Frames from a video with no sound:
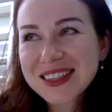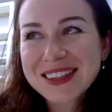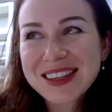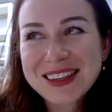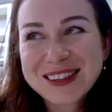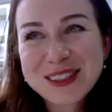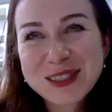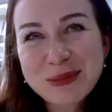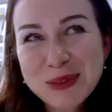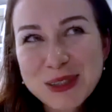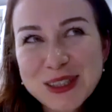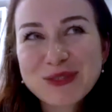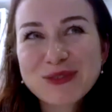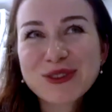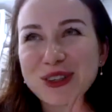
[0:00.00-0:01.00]
that this would
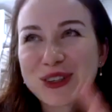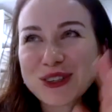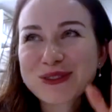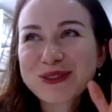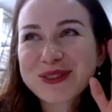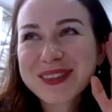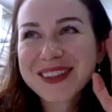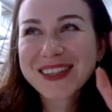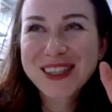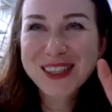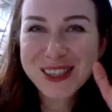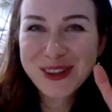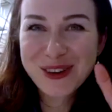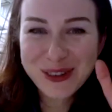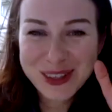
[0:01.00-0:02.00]
involve
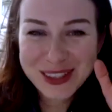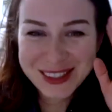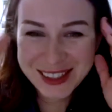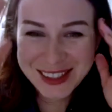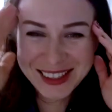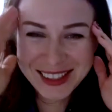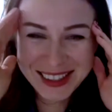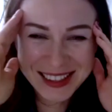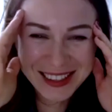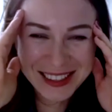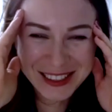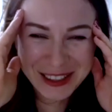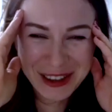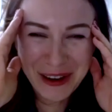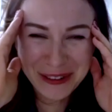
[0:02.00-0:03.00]
going
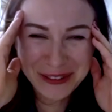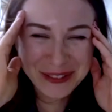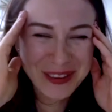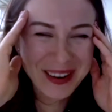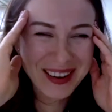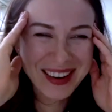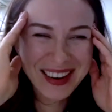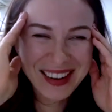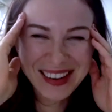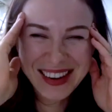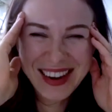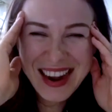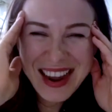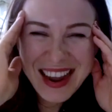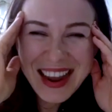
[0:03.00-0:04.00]
so far
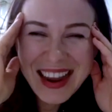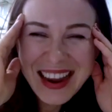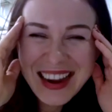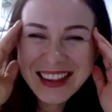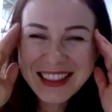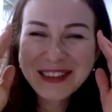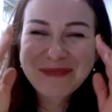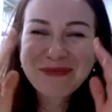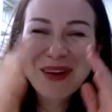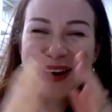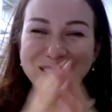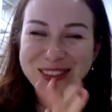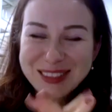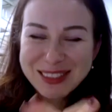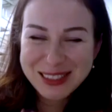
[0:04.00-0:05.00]
in the
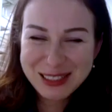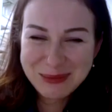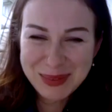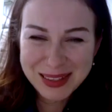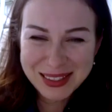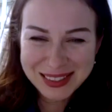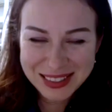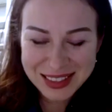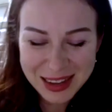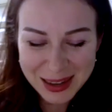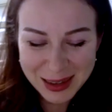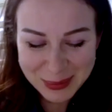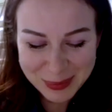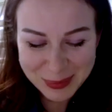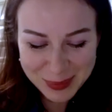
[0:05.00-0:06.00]
mountains,
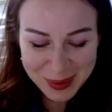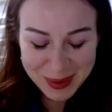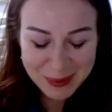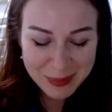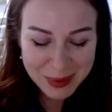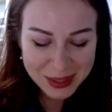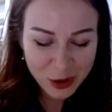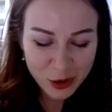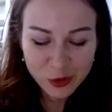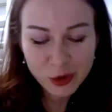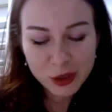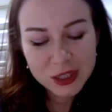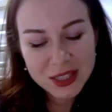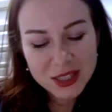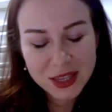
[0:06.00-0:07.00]
but of
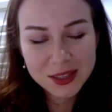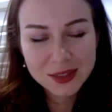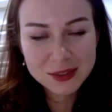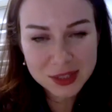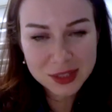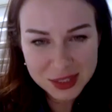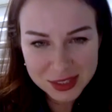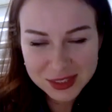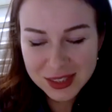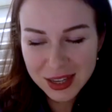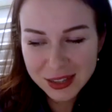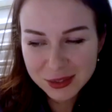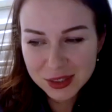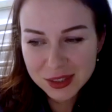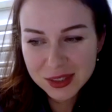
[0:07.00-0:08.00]
course I agreed.
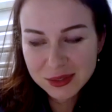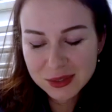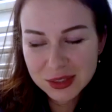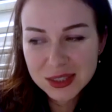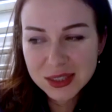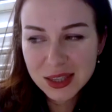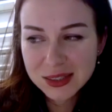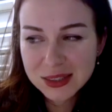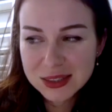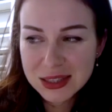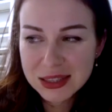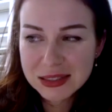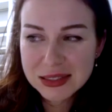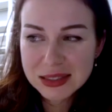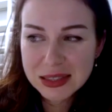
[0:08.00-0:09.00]
I really, really like this
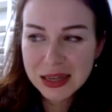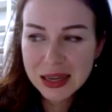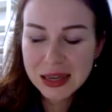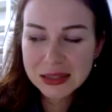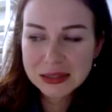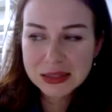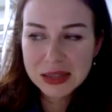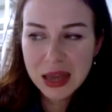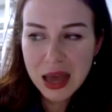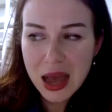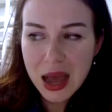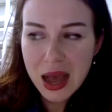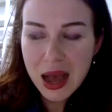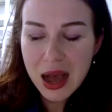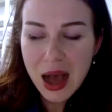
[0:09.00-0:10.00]
idea. And
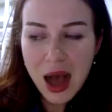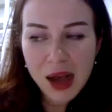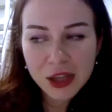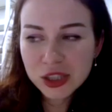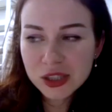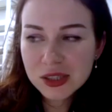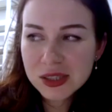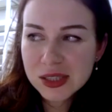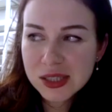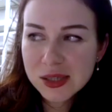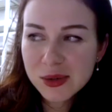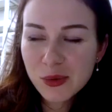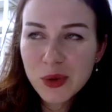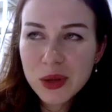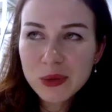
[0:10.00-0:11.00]

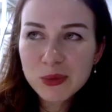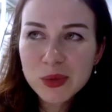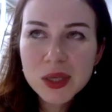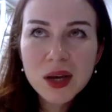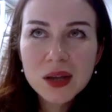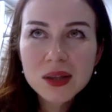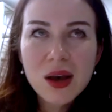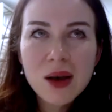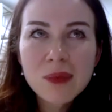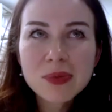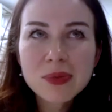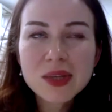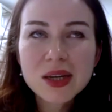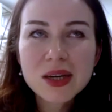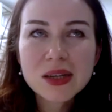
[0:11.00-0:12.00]
actually, when we got up
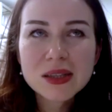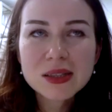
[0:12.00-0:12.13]
there,